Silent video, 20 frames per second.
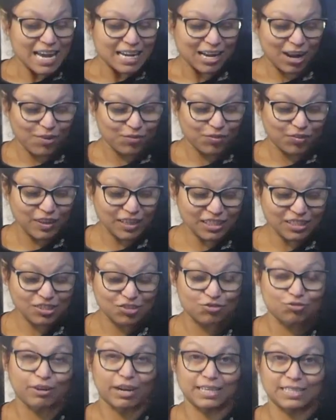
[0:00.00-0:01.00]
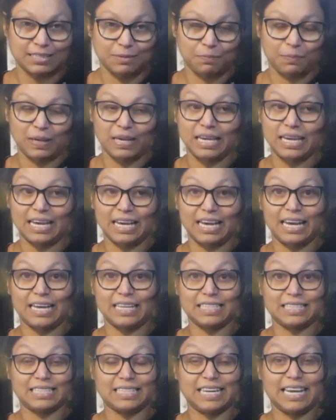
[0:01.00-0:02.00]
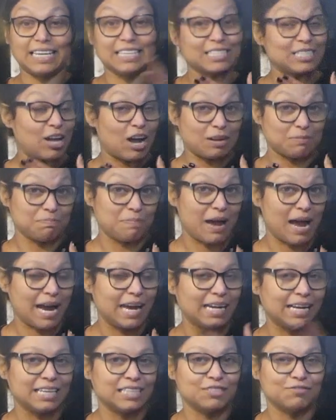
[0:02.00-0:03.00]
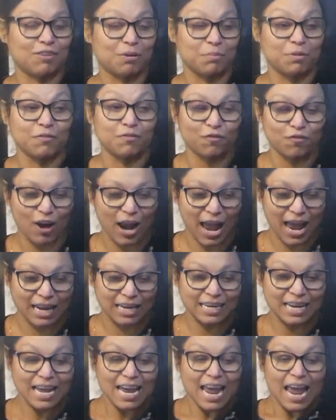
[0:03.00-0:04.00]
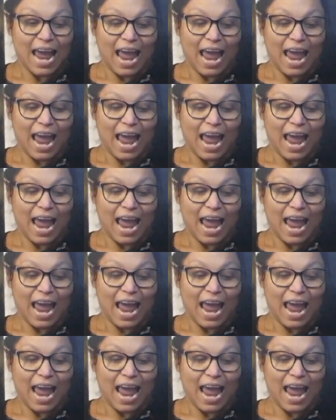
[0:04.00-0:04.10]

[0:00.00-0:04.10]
Now this recipe is not mine, it's from a friend,